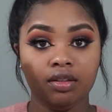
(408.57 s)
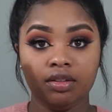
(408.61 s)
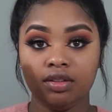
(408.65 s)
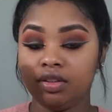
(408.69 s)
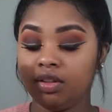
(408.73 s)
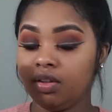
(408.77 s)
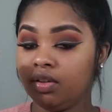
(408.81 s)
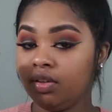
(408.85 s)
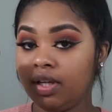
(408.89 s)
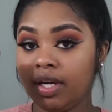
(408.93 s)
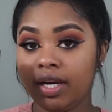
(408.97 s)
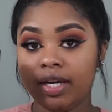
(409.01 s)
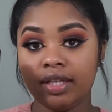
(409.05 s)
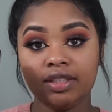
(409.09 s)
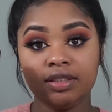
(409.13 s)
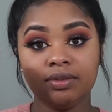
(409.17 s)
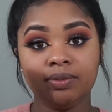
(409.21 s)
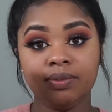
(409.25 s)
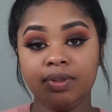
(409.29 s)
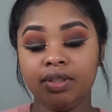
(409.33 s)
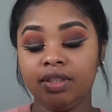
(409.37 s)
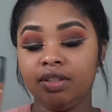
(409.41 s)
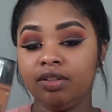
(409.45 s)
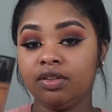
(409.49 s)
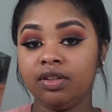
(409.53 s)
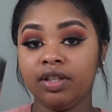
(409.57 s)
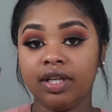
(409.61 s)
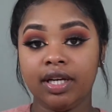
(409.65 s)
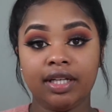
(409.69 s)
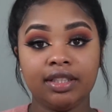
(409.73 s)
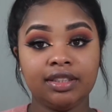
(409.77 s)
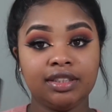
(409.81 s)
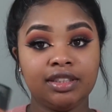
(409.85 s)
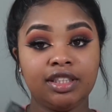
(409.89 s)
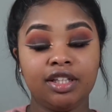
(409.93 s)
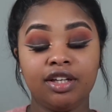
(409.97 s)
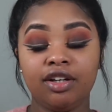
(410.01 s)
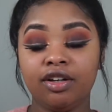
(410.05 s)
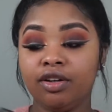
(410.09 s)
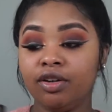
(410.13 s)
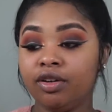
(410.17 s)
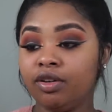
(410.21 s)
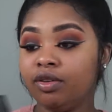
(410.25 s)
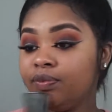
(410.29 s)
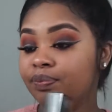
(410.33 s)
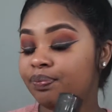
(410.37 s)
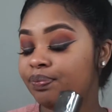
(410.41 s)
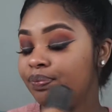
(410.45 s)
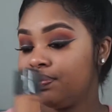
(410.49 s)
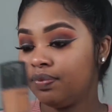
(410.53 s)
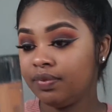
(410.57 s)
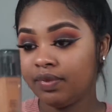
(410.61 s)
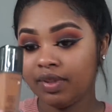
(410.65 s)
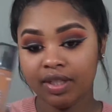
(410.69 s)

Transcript: Don't ask me, you guys know.